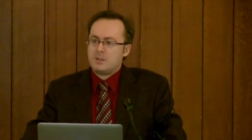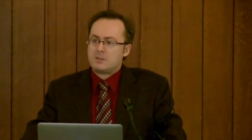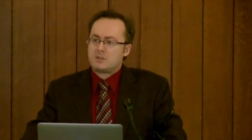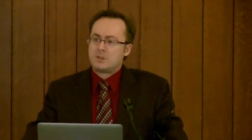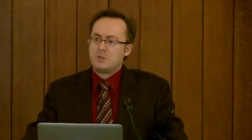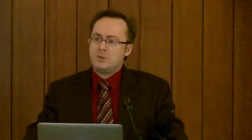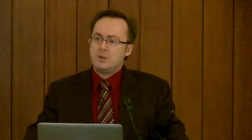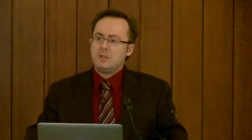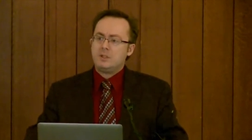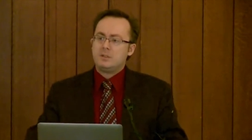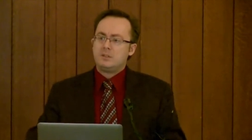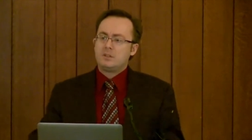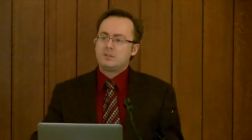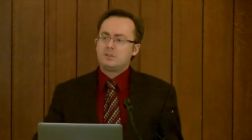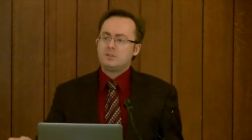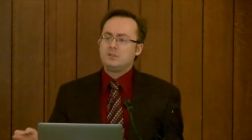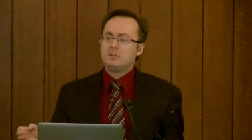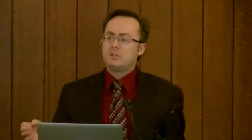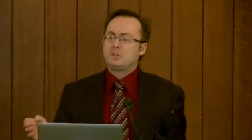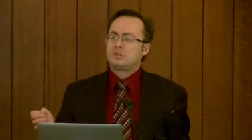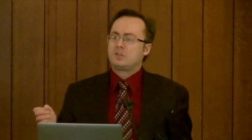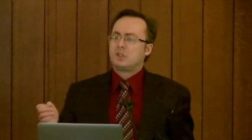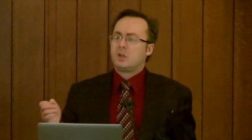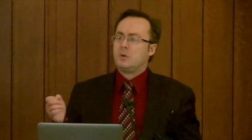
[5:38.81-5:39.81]
So in
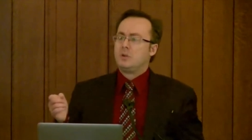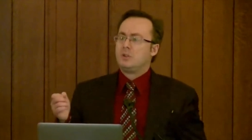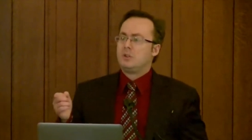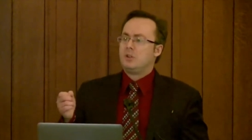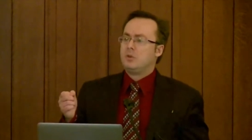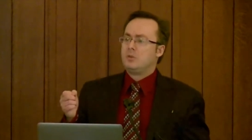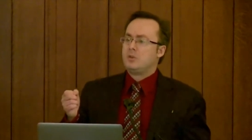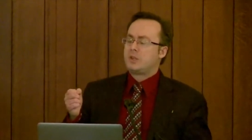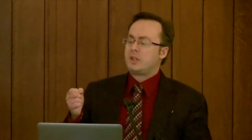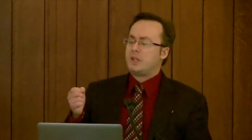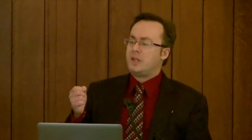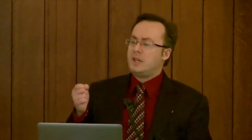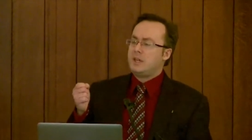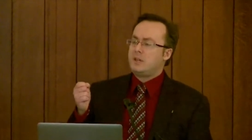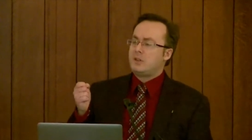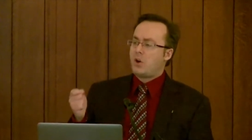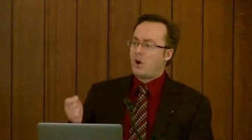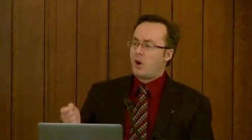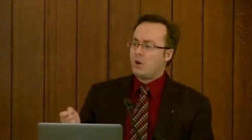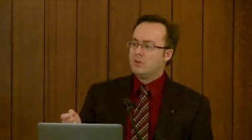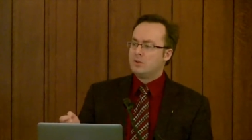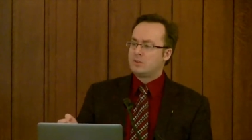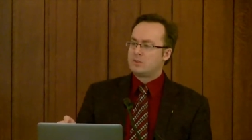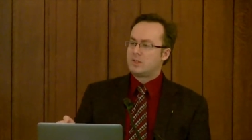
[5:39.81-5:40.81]
addition to showing you the key
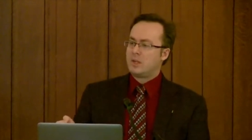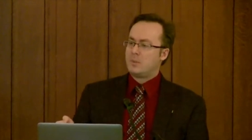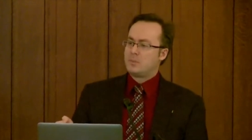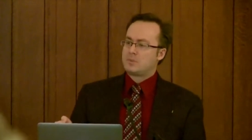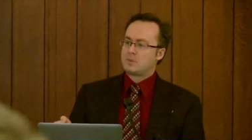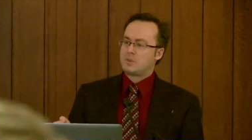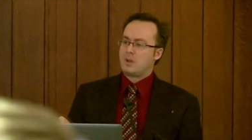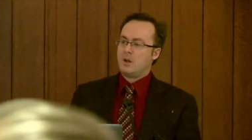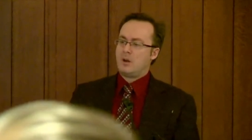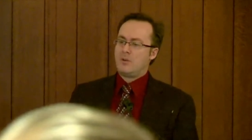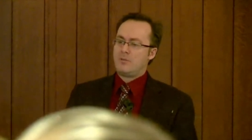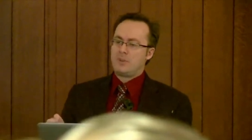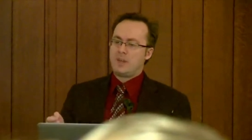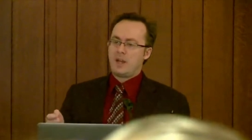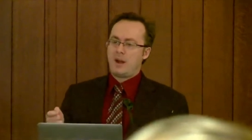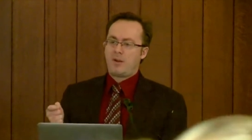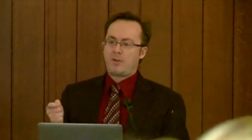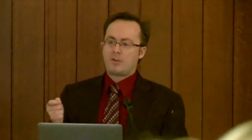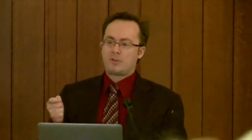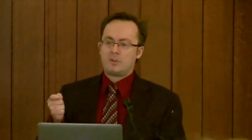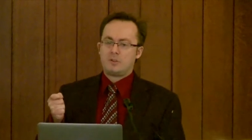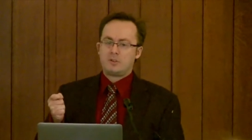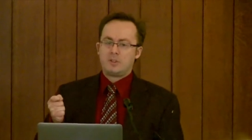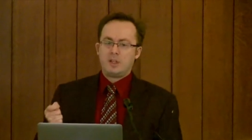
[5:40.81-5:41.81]
concepts of the
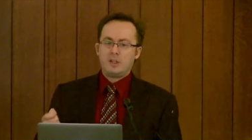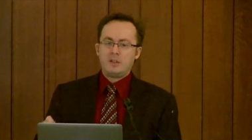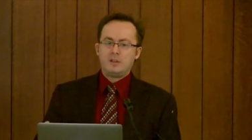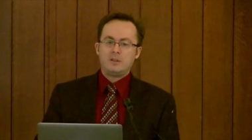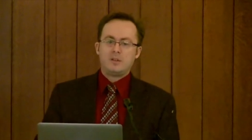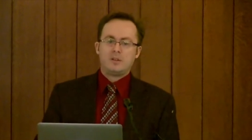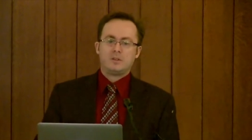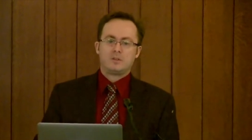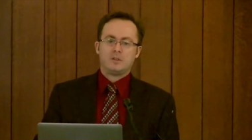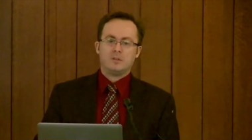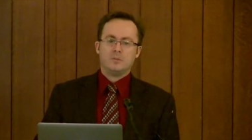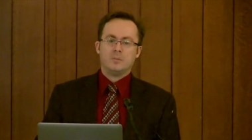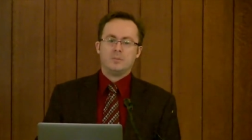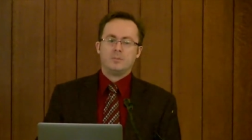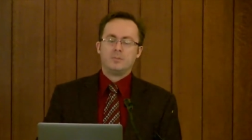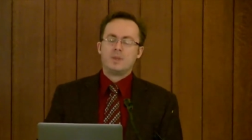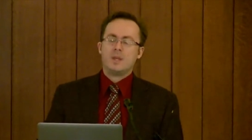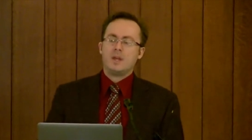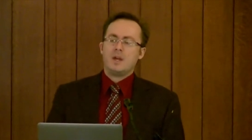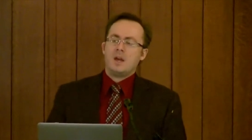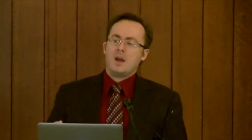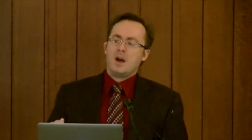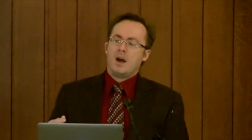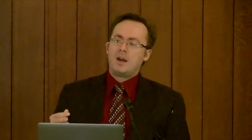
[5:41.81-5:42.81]
Aristotelianism,
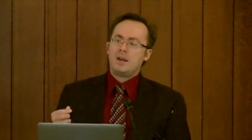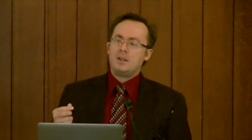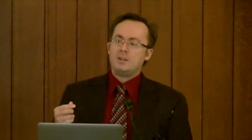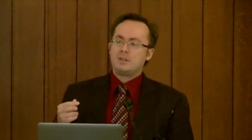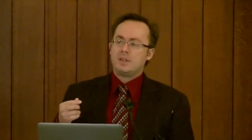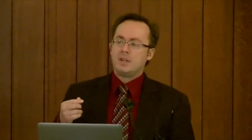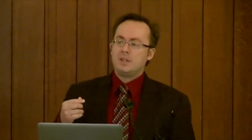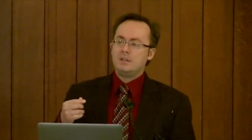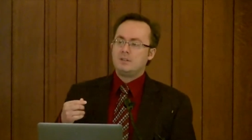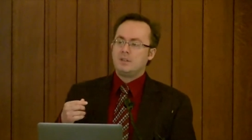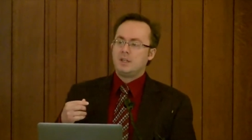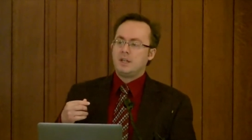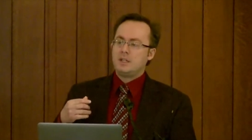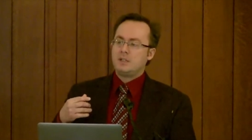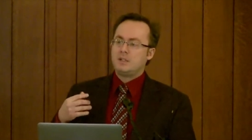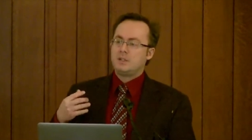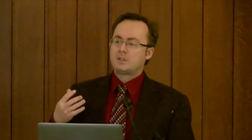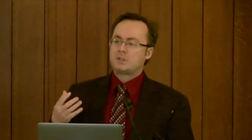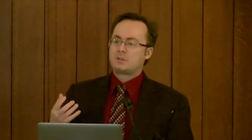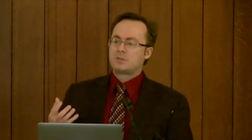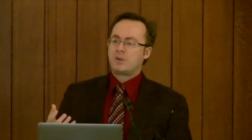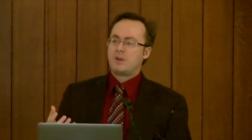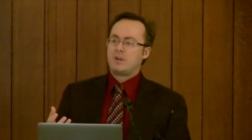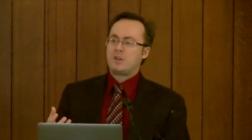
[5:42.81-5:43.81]
I intend to
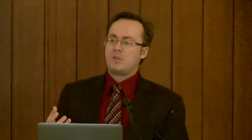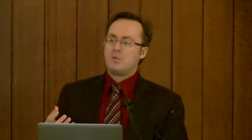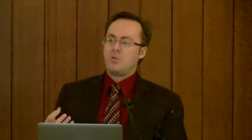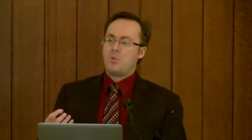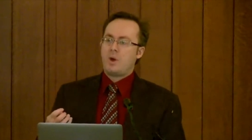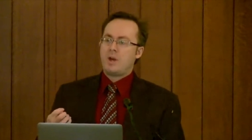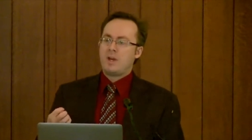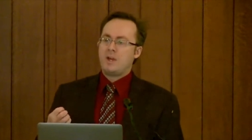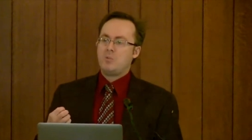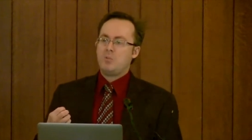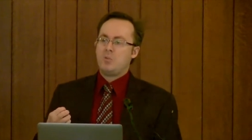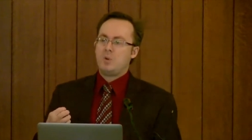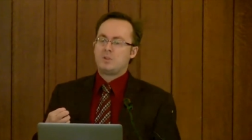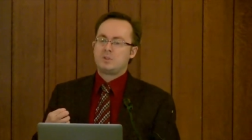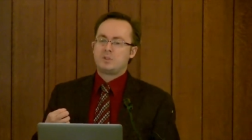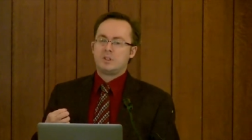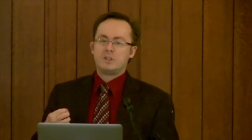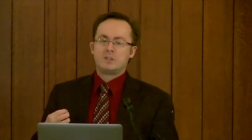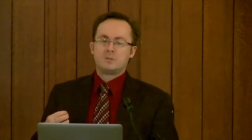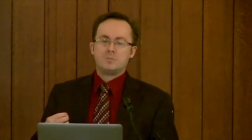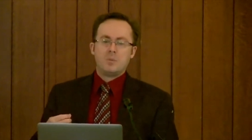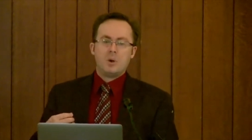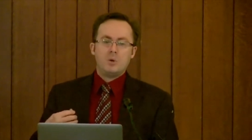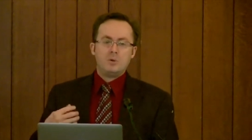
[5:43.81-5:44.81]
illustrate the way in which
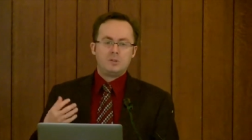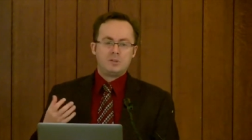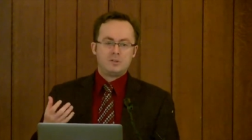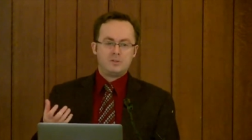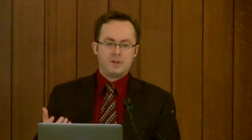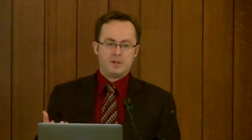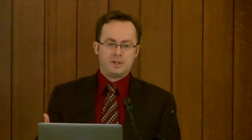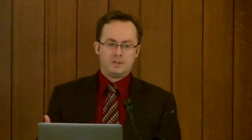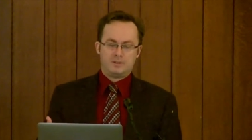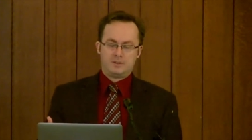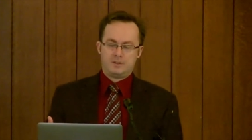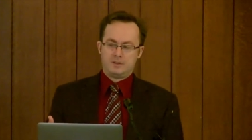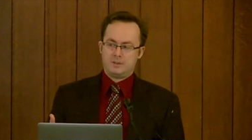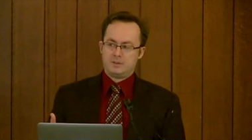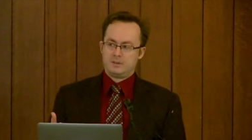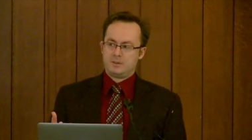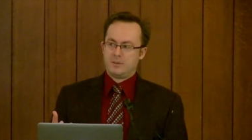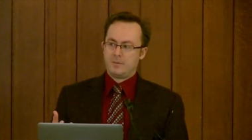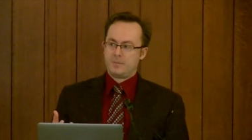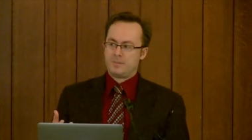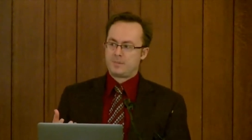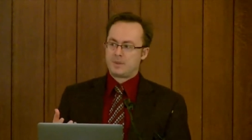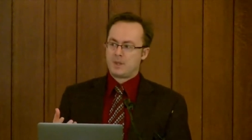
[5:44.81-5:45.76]
it's motivated,